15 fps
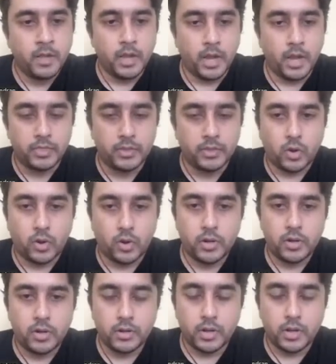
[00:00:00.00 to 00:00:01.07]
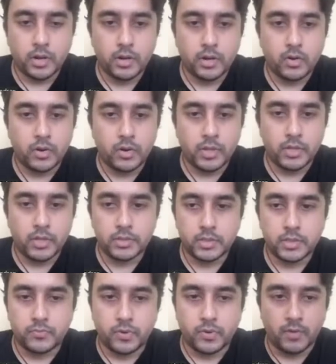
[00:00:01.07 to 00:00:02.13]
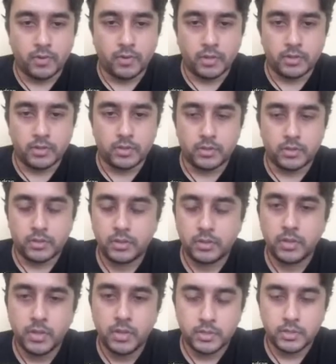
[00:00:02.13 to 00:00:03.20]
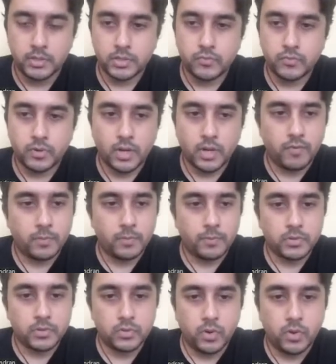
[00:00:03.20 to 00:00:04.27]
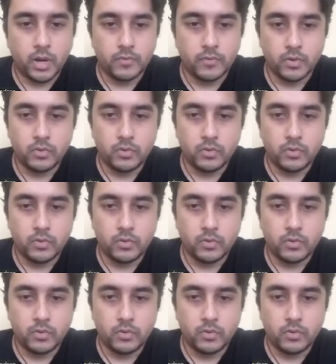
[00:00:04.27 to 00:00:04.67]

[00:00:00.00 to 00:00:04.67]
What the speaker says: And the target audience is this is for developers who have